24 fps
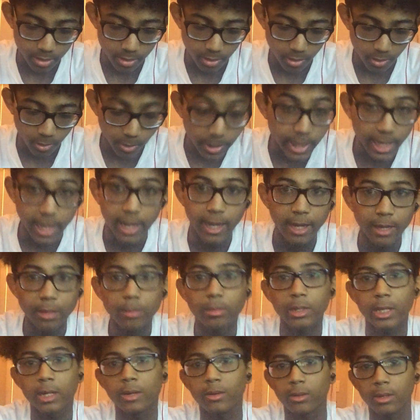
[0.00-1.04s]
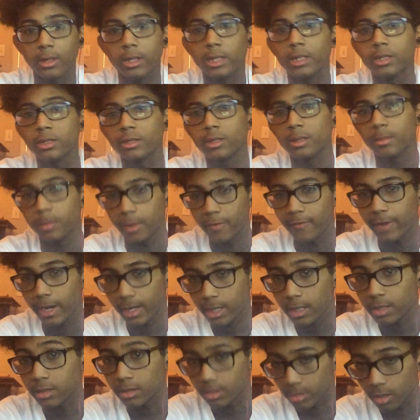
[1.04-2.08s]
we can be in a relationship if I
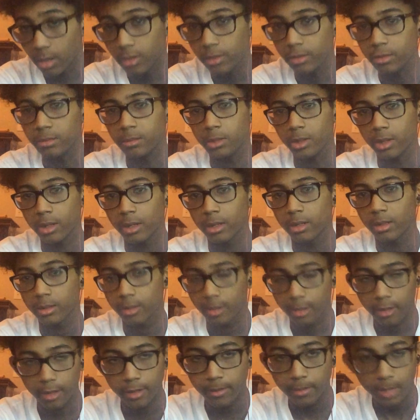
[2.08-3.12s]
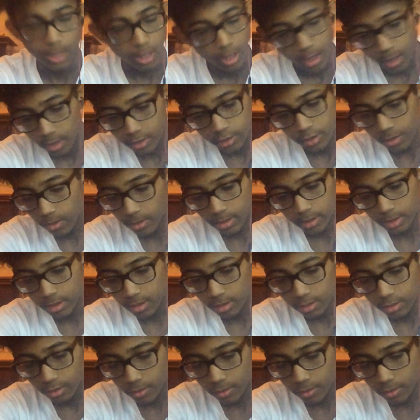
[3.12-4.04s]
get to know you more, right? She wasn't